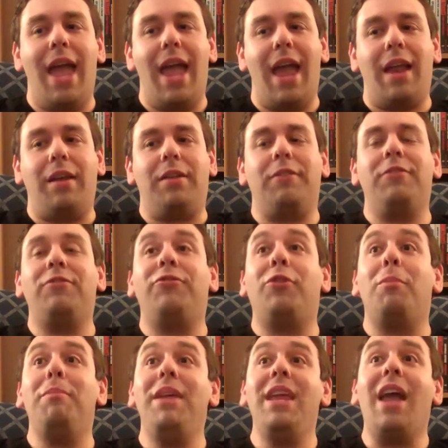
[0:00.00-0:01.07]
And
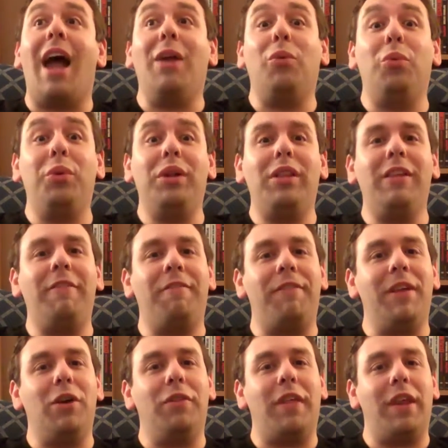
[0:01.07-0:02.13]
for me, I really feel